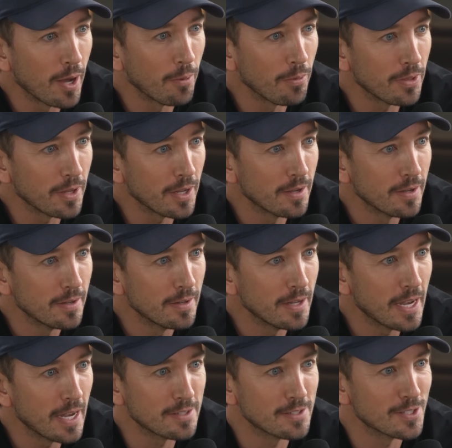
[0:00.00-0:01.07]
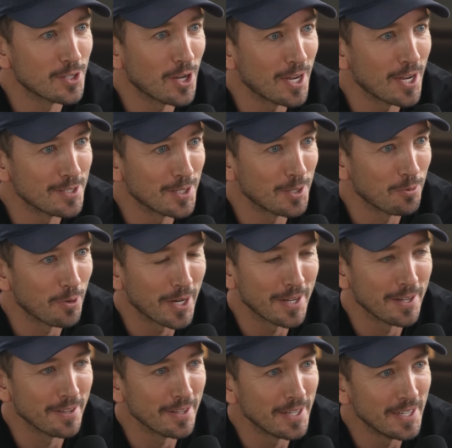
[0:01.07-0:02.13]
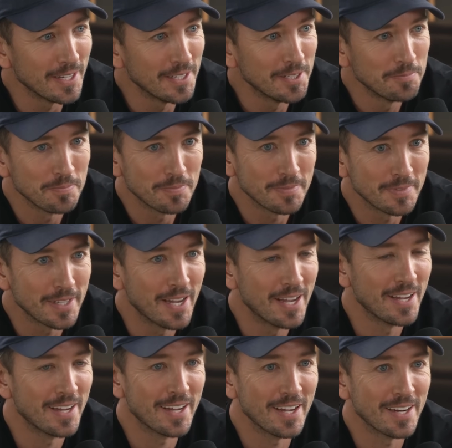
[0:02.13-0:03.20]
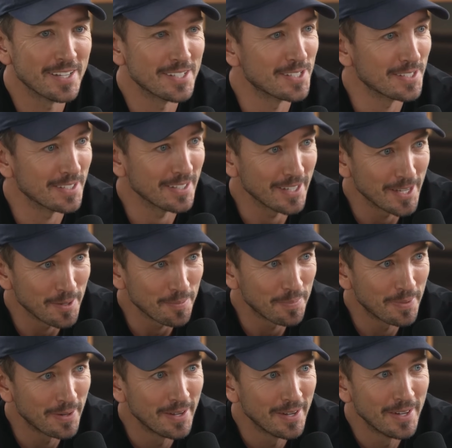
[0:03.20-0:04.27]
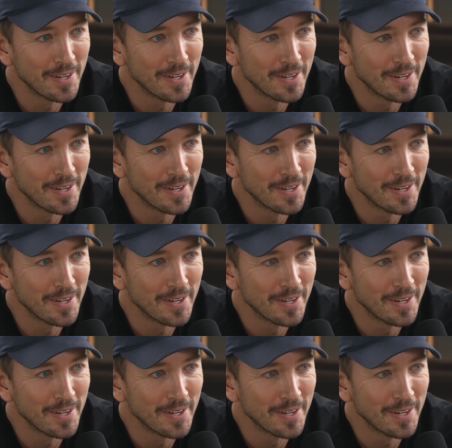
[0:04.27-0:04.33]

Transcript: are healthy? Exercising regularly, getting sleep,